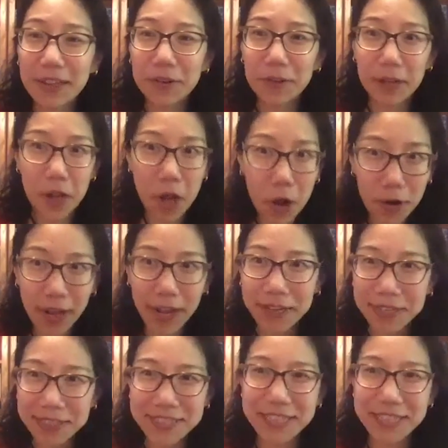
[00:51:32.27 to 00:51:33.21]
They're like,
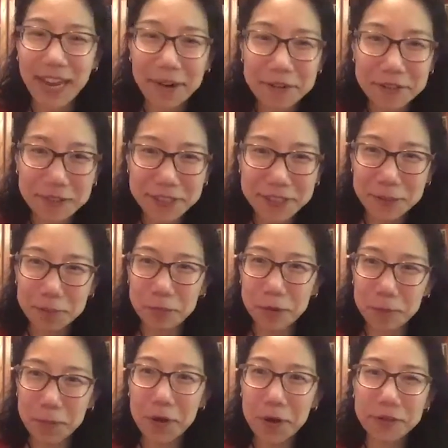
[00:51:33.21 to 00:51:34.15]
okay, it's time to
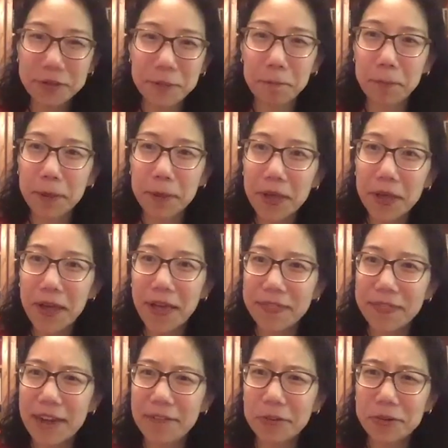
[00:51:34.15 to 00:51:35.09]
propose the bill.
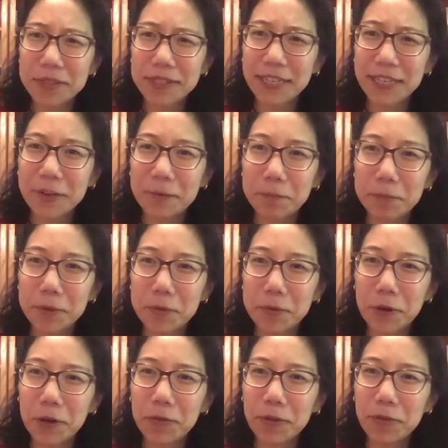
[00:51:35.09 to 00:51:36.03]
And everyone's like, but
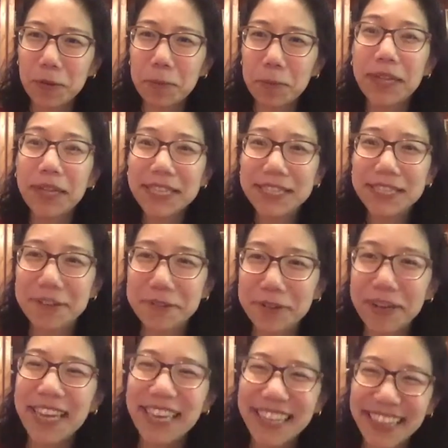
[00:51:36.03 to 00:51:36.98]
what do we replace it
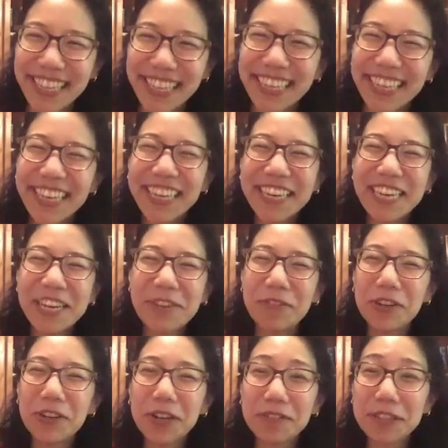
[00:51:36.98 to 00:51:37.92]
with? Like, if we
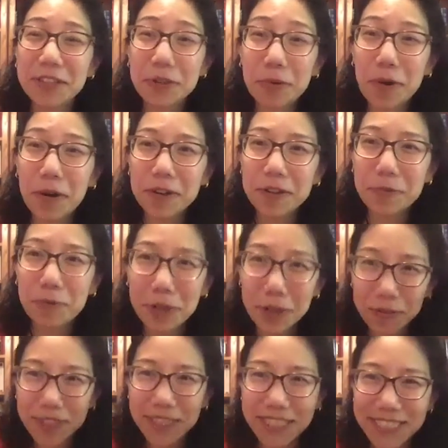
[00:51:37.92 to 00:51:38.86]
don't have these quotas, what are
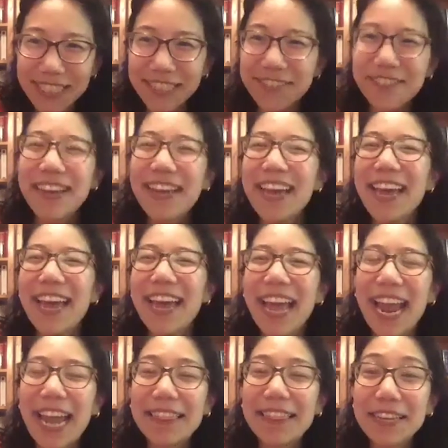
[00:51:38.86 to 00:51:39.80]
we going to do?
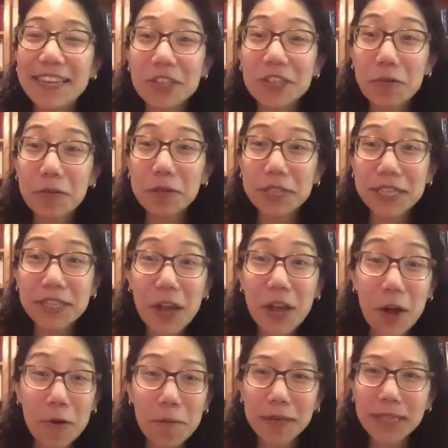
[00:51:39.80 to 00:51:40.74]
And they don't really
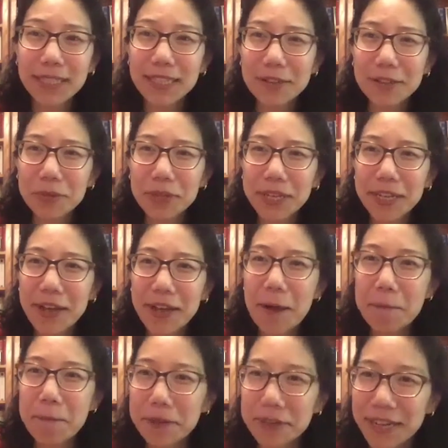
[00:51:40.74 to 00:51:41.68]
know because it's really
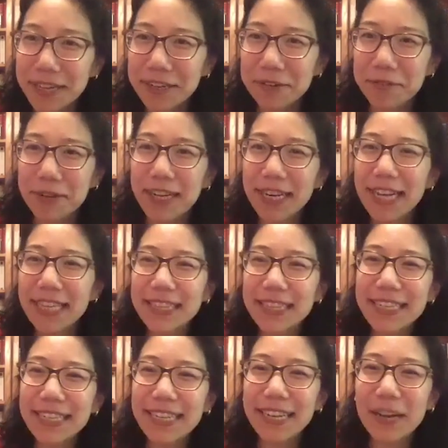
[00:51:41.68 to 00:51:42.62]
complicated, right? I
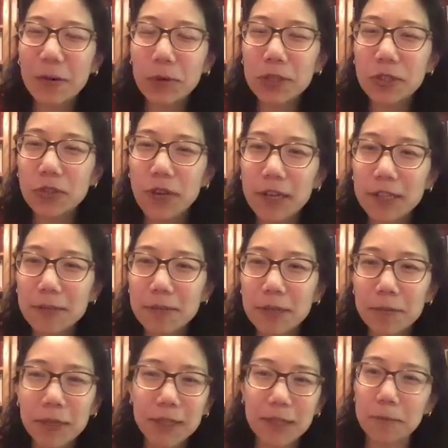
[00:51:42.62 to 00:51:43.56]
think what strikes me
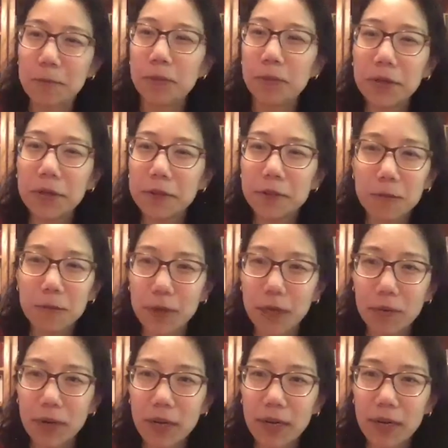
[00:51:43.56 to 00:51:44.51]
about the political
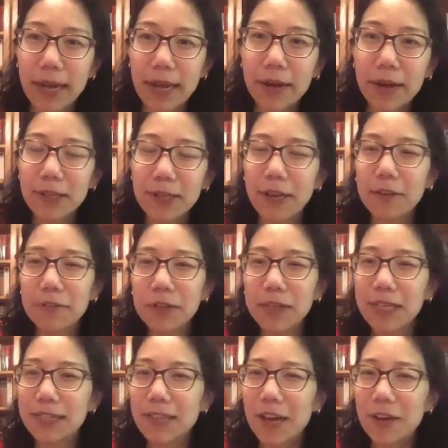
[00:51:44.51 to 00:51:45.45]
debate right now is I feel
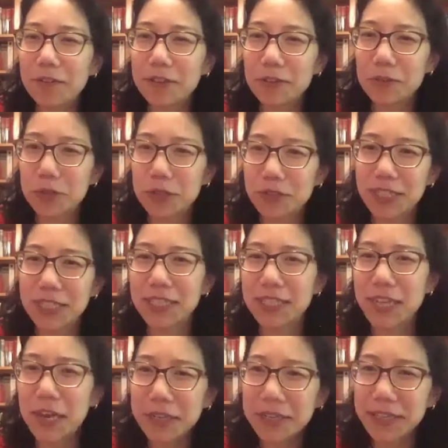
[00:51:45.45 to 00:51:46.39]
like it's often sort of
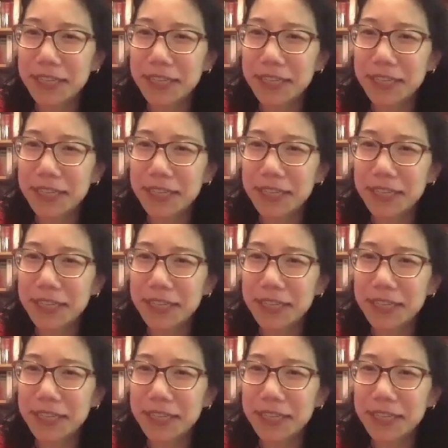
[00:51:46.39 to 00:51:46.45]
stuck.